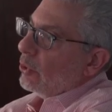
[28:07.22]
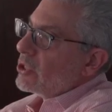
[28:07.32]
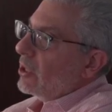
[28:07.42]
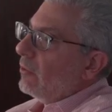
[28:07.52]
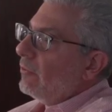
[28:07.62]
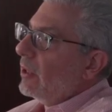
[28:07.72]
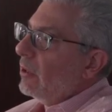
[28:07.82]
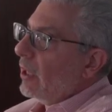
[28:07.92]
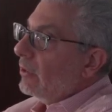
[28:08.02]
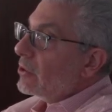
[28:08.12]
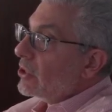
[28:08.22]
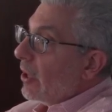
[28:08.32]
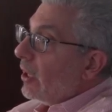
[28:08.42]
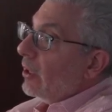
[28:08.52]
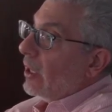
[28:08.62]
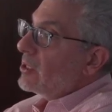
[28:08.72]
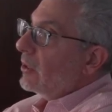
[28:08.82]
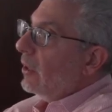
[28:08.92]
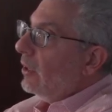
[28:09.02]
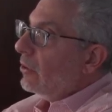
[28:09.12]
yourself, that others recognize
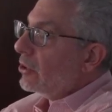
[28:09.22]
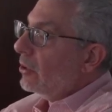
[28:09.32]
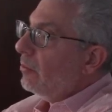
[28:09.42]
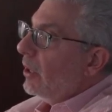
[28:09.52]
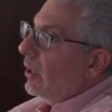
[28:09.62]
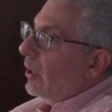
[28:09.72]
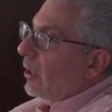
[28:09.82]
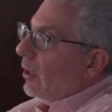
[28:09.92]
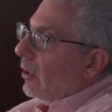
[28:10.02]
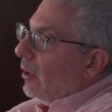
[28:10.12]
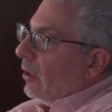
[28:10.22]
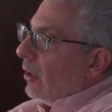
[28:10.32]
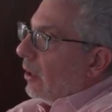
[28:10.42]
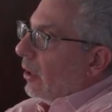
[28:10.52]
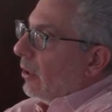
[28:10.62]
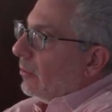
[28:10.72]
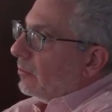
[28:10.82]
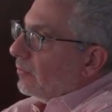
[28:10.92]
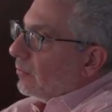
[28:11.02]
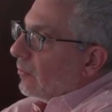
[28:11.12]
in leadership,
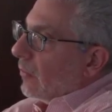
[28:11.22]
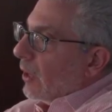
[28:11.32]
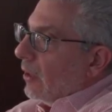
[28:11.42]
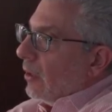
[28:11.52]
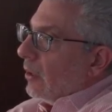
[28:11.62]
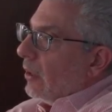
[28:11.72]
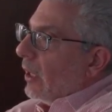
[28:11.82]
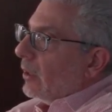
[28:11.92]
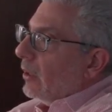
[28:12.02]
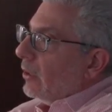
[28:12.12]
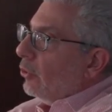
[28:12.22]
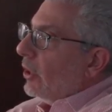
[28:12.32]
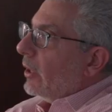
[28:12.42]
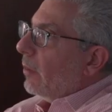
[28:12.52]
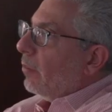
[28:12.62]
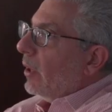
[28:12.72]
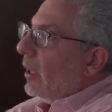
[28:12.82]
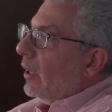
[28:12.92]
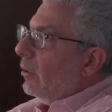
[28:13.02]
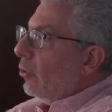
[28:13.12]
that you can
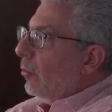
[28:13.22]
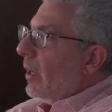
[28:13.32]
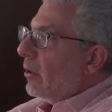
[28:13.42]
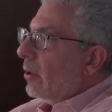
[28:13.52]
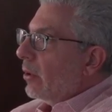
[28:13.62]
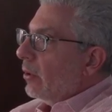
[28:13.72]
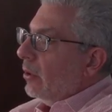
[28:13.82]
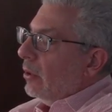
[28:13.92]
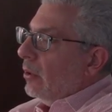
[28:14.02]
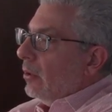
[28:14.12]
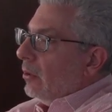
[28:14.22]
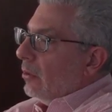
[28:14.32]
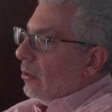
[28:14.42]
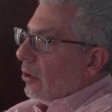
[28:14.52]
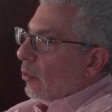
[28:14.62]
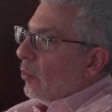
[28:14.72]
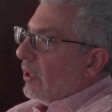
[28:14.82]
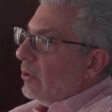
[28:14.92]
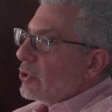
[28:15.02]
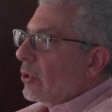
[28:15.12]
apply no matter,
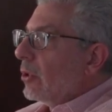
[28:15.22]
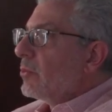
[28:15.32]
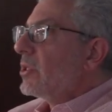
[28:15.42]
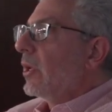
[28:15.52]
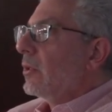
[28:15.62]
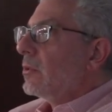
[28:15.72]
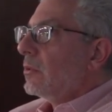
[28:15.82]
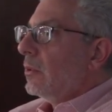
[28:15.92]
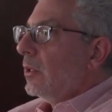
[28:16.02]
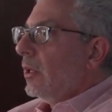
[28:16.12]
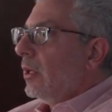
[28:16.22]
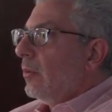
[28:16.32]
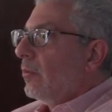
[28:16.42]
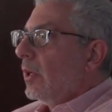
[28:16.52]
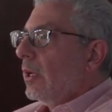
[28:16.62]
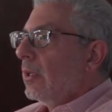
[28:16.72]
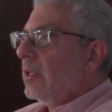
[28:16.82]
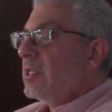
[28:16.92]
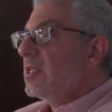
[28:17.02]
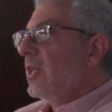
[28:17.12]
what the circumstance.
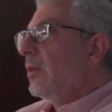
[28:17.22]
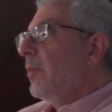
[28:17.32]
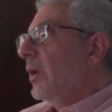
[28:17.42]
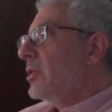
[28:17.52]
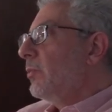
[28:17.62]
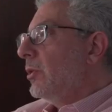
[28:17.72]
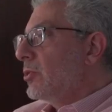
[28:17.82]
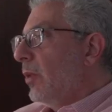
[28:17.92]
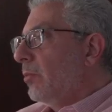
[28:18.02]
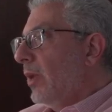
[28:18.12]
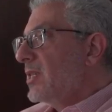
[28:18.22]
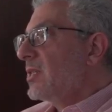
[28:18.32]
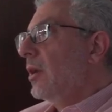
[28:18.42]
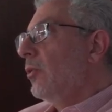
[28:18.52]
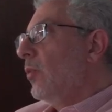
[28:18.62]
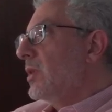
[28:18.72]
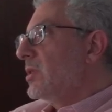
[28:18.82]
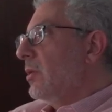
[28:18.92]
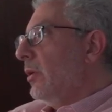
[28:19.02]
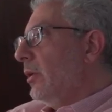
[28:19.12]
This is not my experience, but my son was
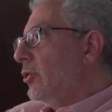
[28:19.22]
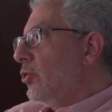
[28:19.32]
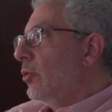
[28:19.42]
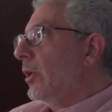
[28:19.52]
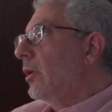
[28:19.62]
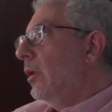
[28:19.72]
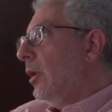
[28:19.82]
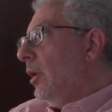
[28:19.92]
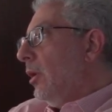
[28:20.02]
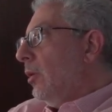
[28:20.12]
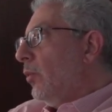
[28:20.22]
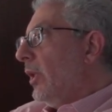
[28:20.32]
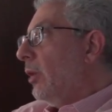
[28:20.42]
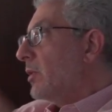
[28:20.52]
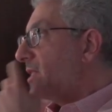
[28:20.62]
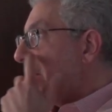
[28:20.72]
on a jury when he was